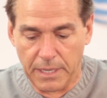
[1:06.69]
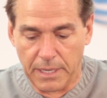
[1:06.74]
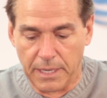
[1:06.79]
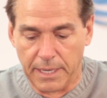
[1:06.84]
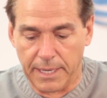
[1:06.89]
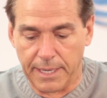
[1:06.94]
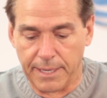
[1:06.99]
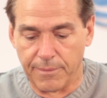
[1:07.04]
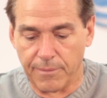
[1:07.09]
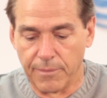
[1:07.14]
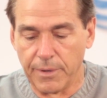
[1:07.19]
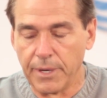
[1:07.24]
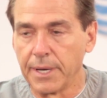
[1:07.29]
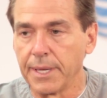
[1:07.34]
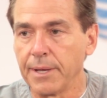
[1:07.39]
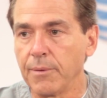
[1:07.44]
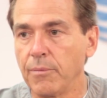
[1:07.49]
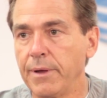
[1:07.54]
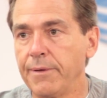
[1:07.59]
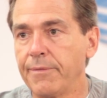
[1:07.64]
and
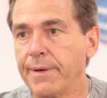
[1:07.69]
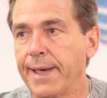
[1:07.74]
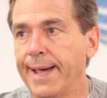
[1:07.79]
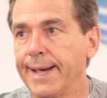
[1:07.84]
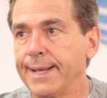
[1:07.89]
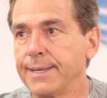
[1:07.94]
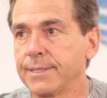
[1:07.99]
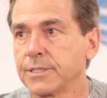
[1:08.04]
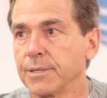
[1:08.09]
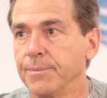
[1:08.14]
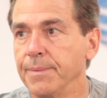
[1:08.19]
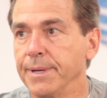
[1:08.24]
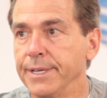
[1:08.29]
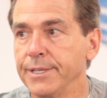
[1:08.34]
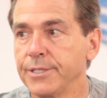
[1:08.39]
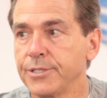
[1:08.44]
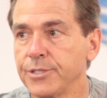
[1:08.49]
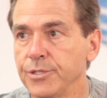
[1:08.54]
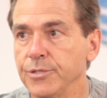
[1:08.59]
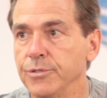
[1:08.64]
really we've had some
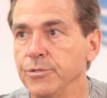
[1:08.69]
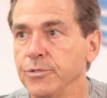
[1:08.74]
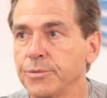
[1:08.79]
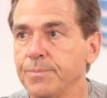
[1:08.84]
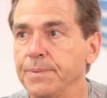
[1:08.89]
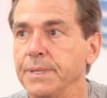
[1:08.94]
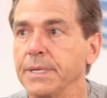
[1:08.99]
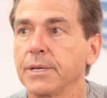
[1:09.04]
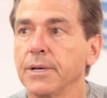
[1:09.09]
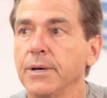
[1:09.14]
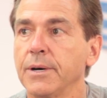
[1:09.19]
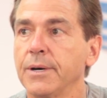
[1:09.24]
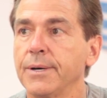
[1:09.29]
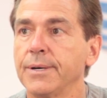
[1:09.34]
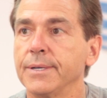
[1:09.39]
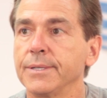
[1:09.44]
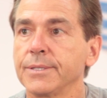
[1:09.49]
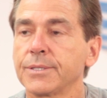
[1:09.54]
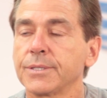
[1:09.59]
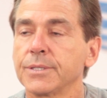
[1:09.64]
issues
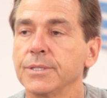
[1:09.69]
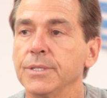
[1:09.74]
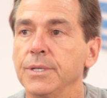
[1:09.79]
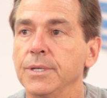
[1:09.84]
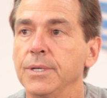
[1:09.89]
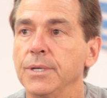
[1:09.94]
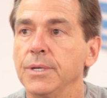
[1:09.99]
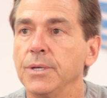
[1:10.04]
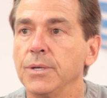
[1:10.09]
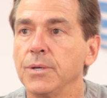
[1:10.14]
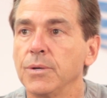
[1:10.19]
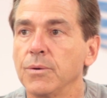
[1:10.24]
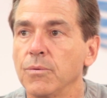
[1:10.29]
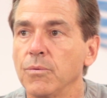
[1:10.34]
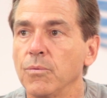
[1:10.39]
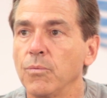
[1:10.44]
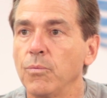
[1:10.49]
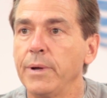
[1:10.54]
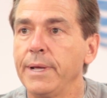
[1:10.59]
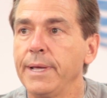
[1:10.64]
because
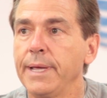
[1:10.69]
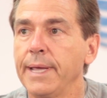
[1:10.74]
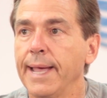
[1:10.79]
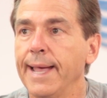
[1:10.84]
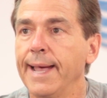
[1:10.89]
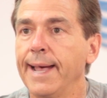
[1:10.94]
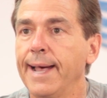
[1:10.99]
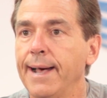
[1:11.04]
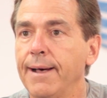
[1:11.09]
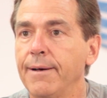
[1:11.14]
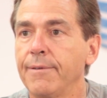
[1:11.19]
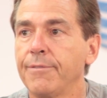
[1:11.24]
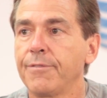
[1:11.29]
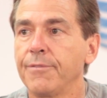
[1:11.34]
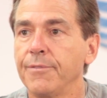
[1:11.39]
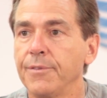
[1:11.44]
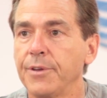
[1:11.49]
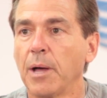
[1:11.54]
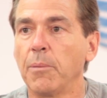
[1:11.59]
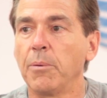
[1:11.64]
we have
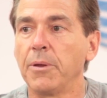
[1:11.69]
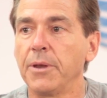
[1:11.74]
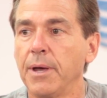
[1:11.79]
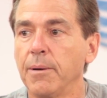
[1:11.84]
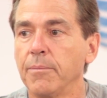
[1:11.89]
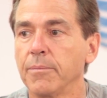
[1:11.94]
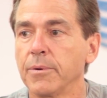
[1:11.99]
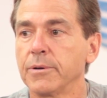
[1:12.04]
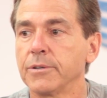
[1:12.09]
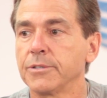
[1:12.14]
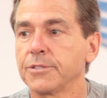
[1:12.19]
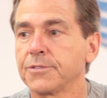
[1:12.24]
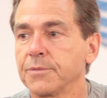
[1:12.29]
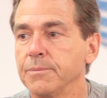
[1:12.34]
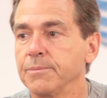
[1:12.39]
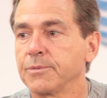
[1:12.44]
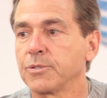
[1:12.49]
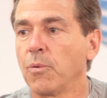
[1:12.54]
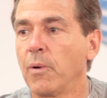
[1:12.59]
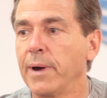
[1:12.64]
double numbers
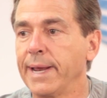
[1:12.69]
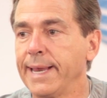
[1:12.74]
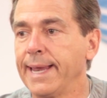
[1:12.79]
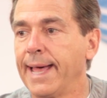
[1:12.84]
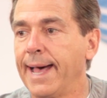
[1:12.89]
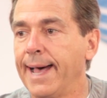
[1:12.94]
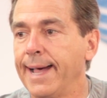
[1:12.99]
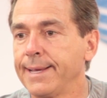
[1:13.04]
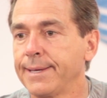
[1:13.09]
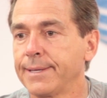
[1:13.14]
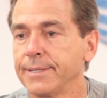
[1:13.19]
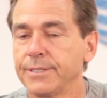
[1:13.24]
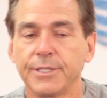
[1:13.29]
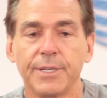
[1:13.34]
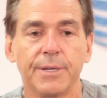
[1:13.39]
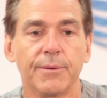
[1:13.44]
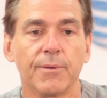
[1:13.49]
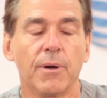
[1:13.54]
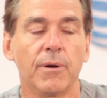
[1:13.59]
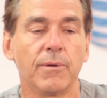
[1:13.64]
from 29 to
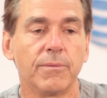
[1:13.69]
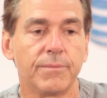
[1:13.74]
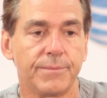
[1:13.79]
0.